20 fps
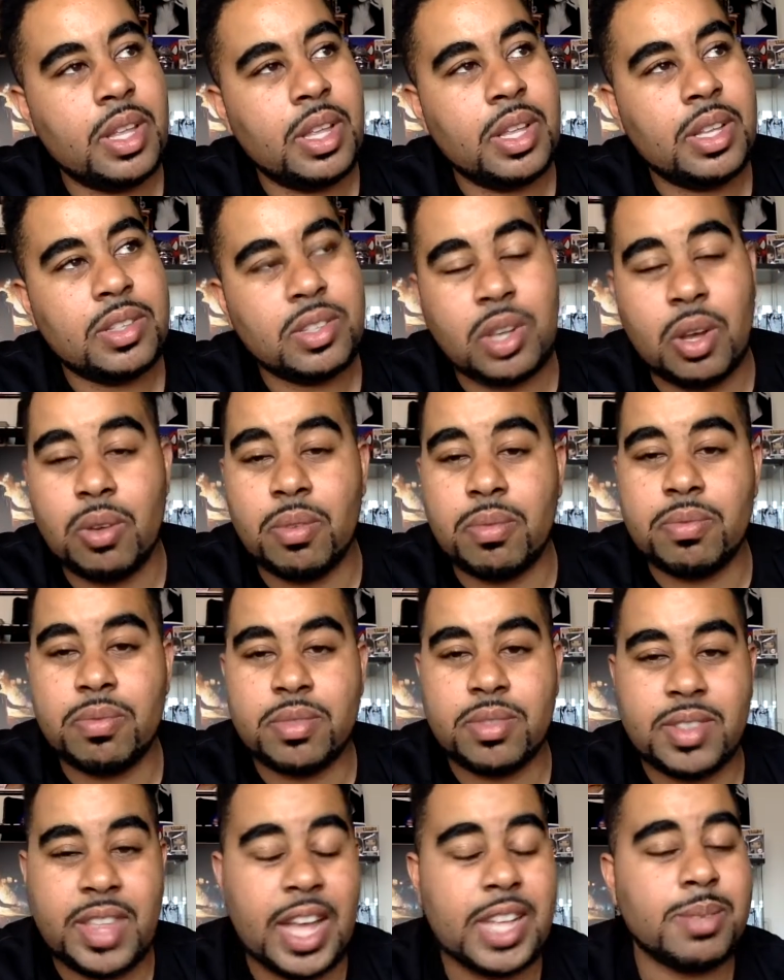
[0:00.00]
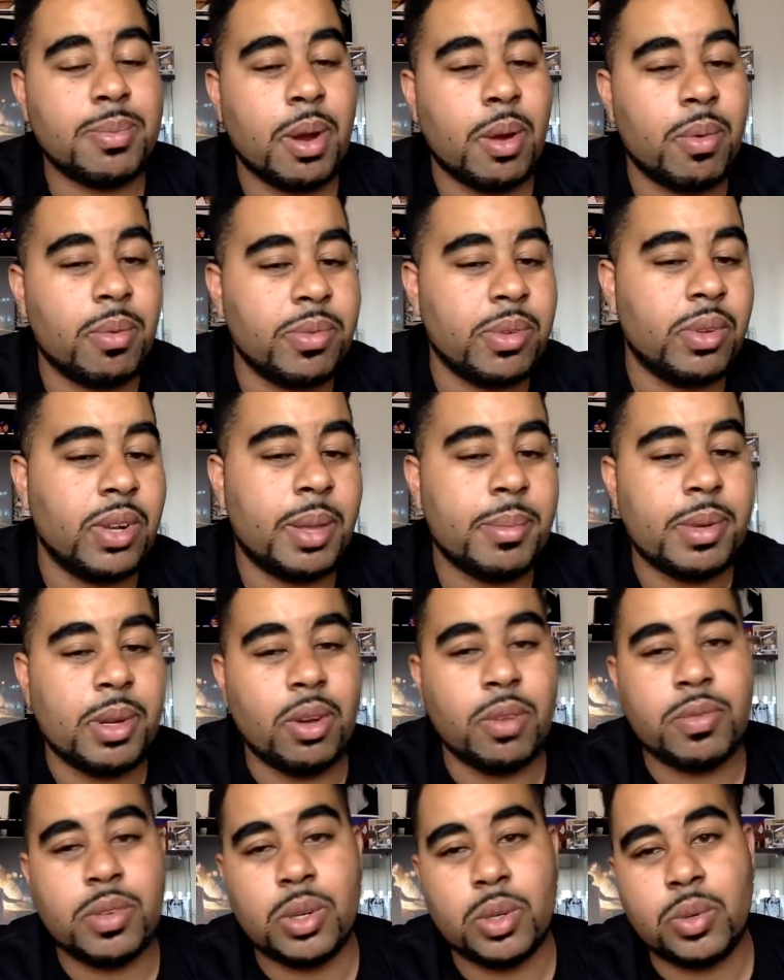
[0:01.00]
So that's my review. Let me know
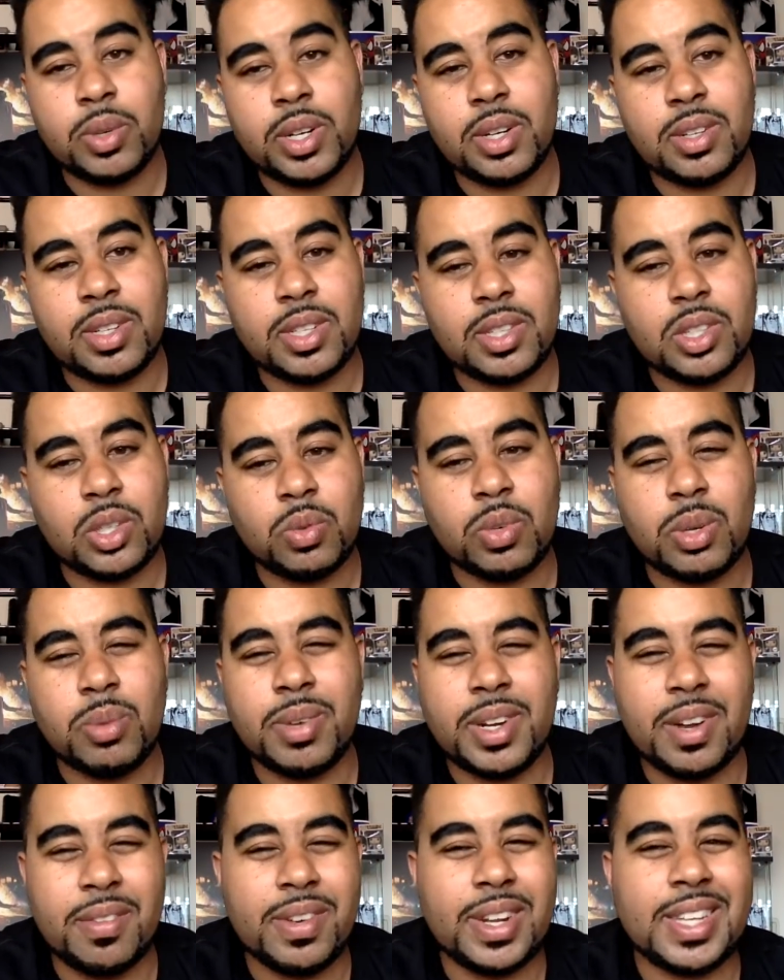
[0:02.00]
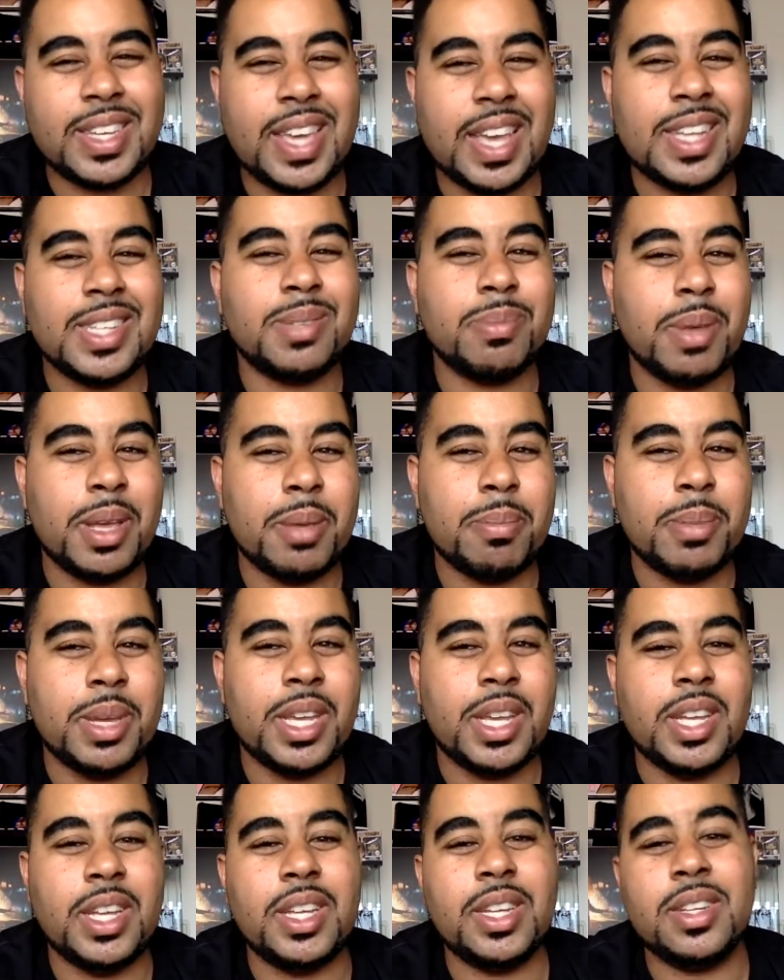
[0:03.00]
if you agree or disagree, whatever the case may
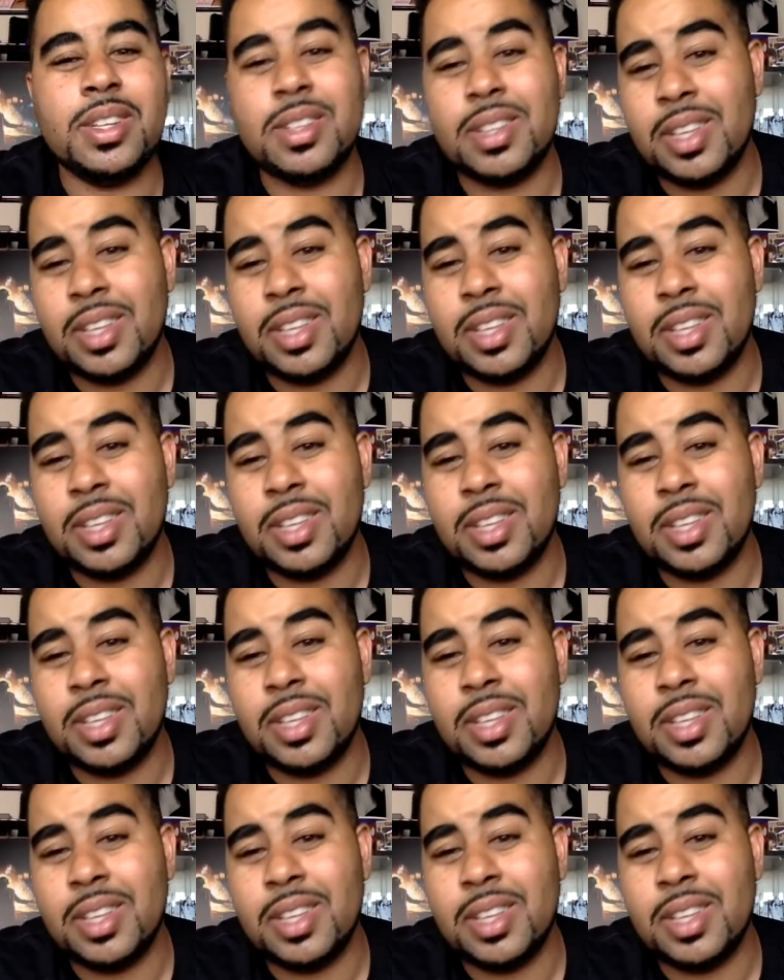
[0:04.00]
be.